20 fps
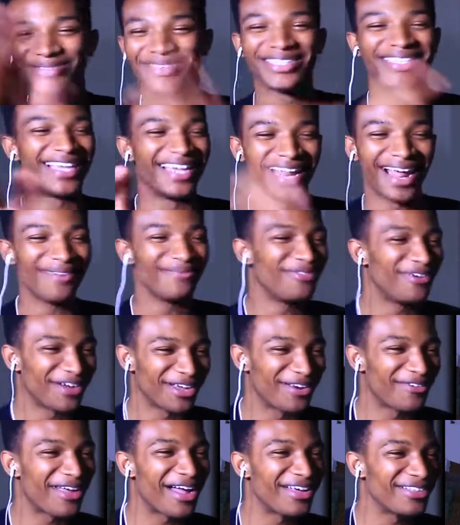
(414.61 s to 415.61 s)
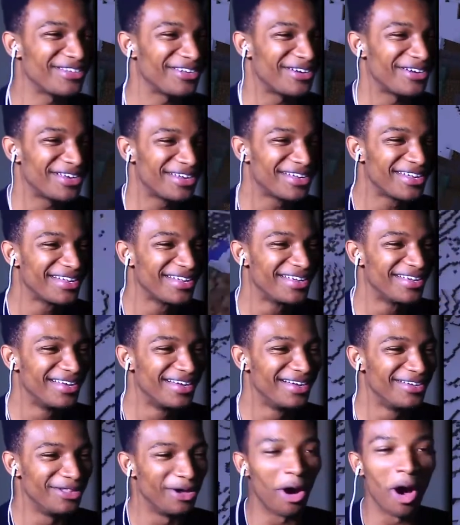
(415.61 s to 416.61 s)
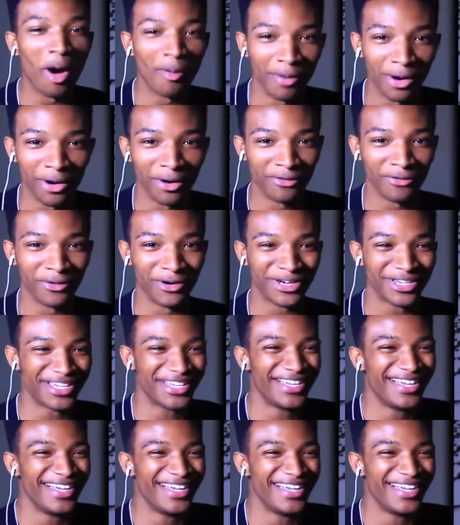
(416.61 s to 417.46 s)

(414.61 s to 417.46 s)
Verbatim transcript: I'm just kidding. I'm fucking around, you know. No homo, of course.